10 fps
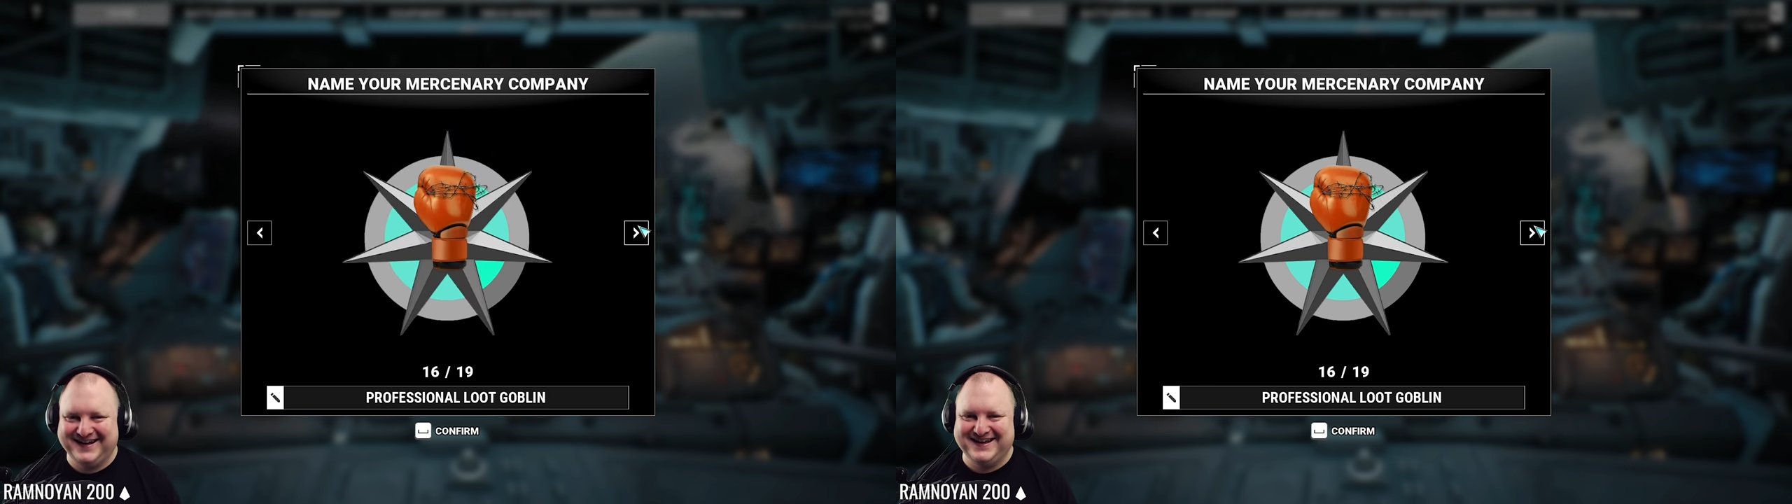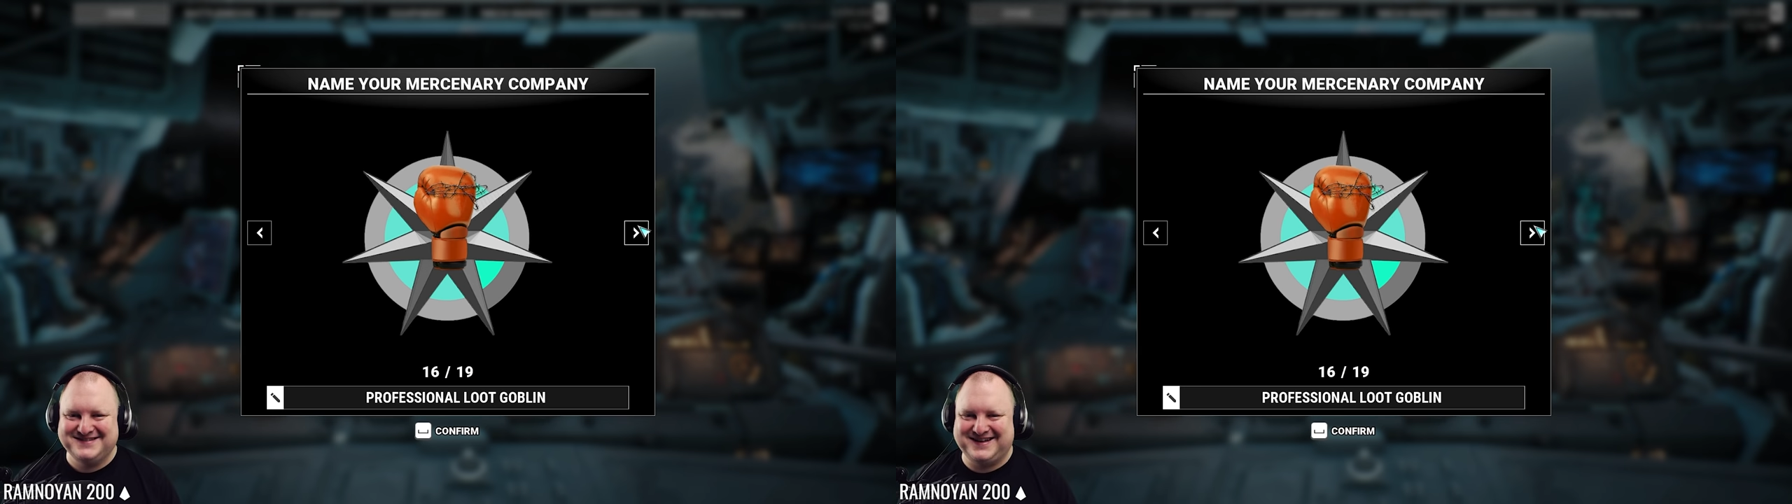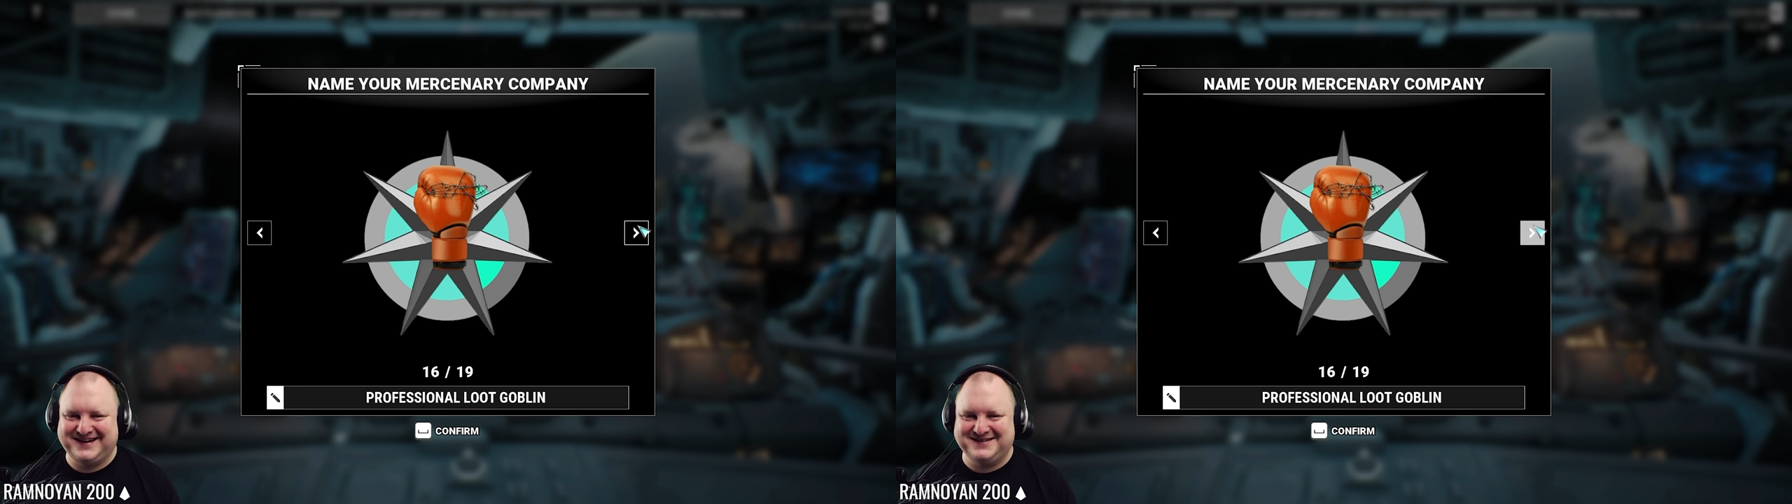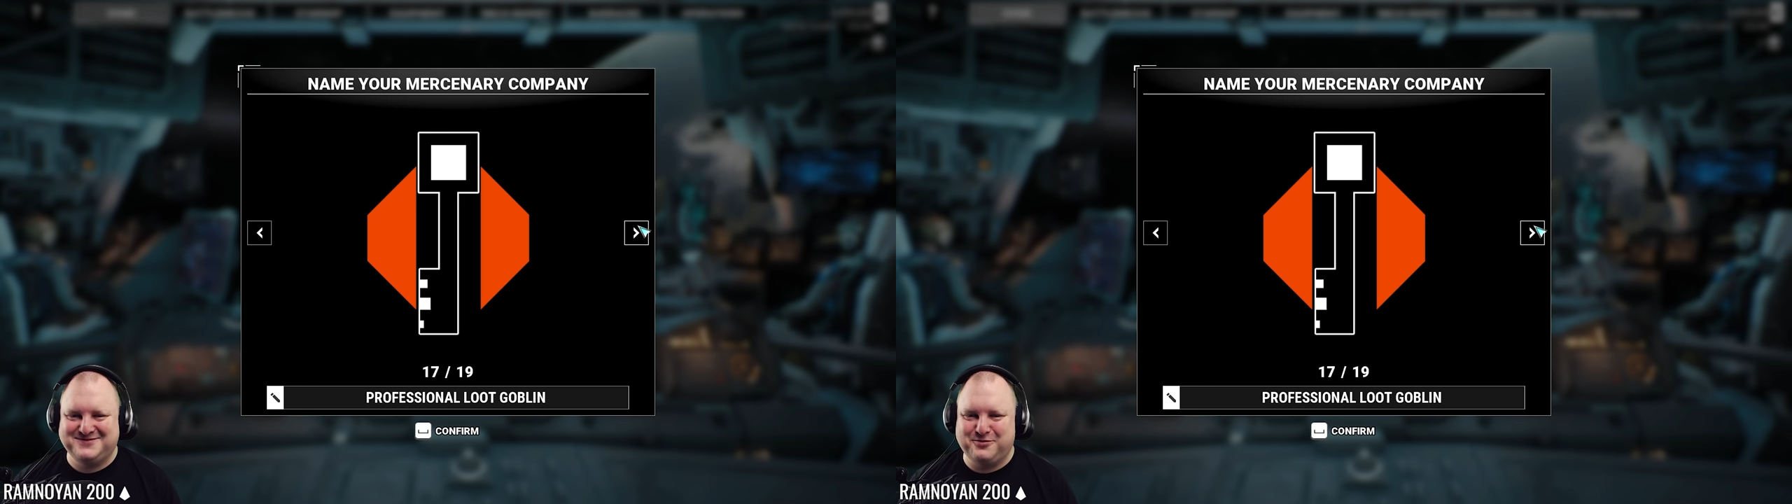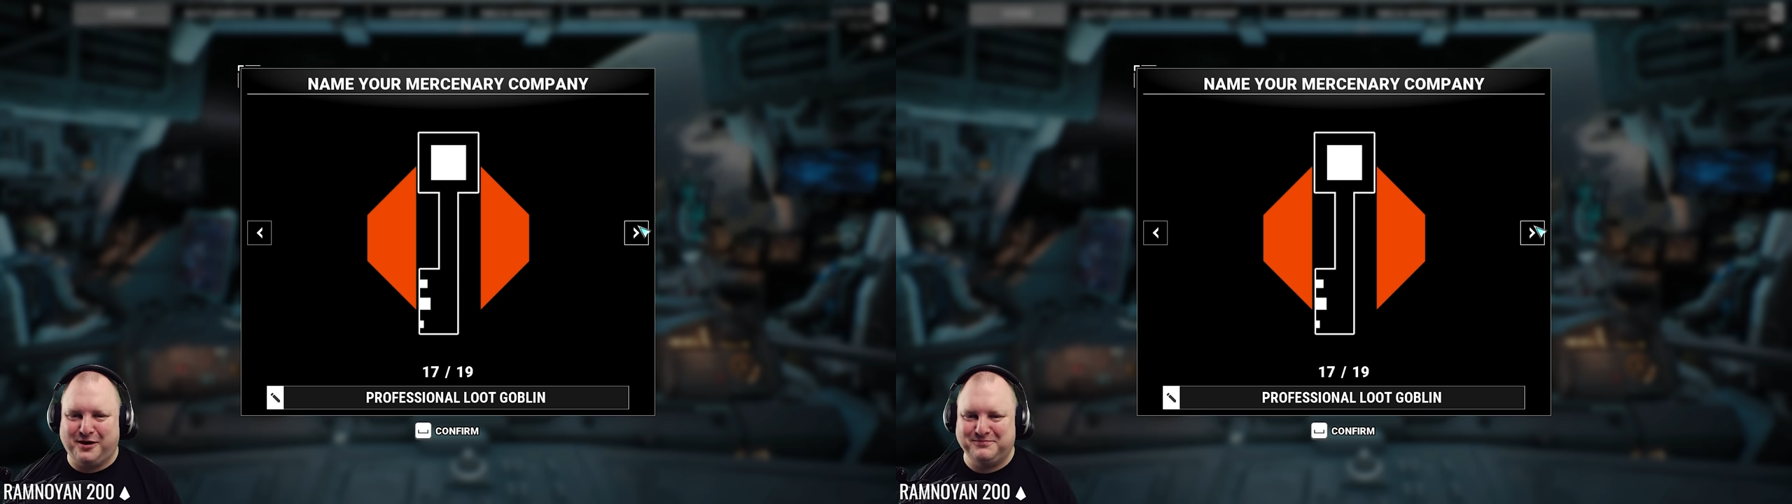it's getting
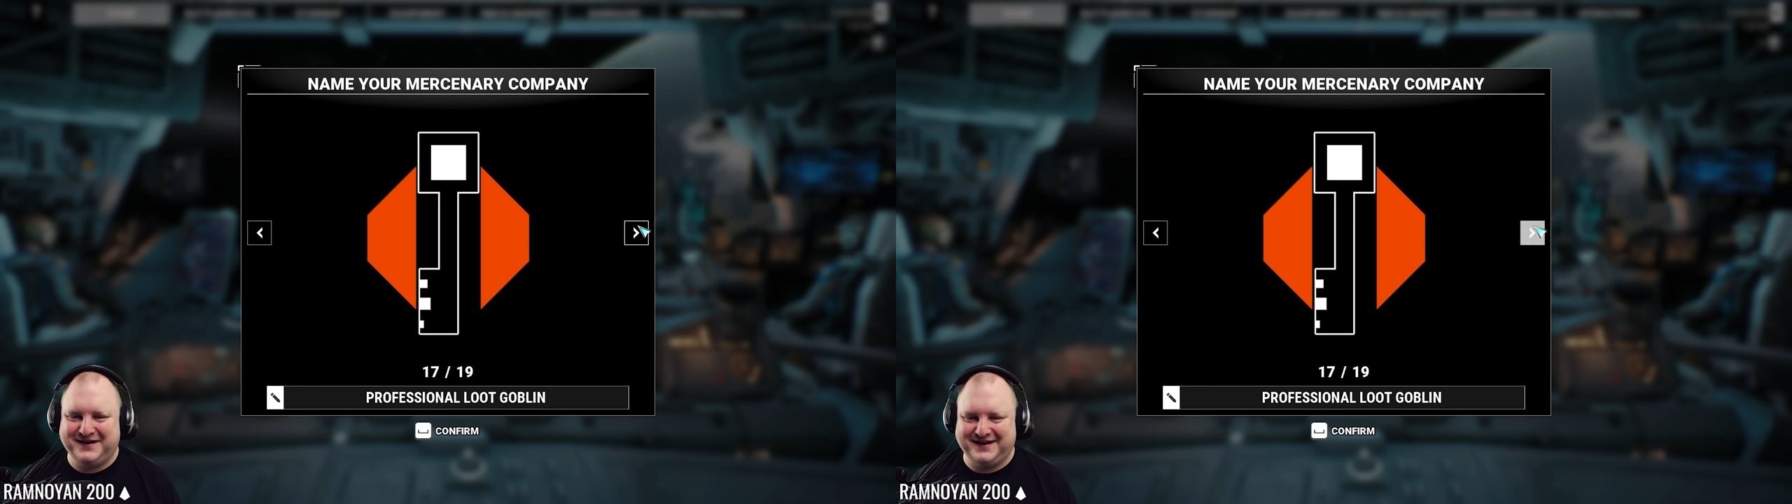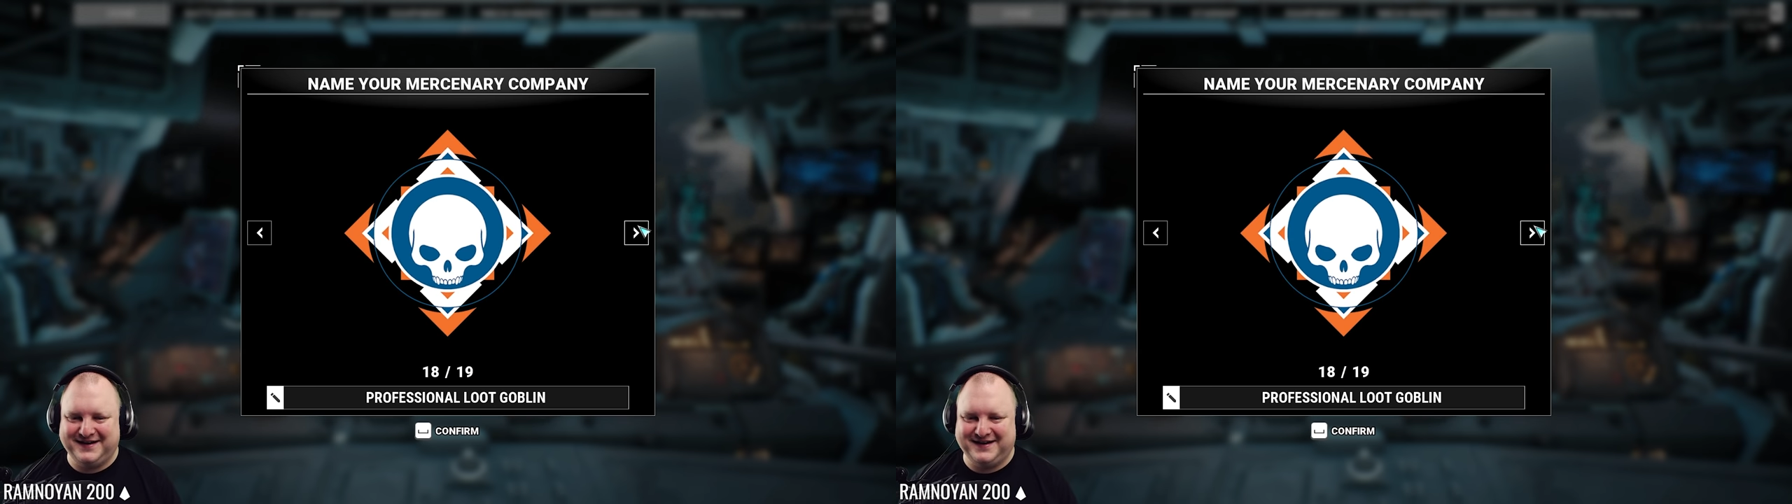too complicated,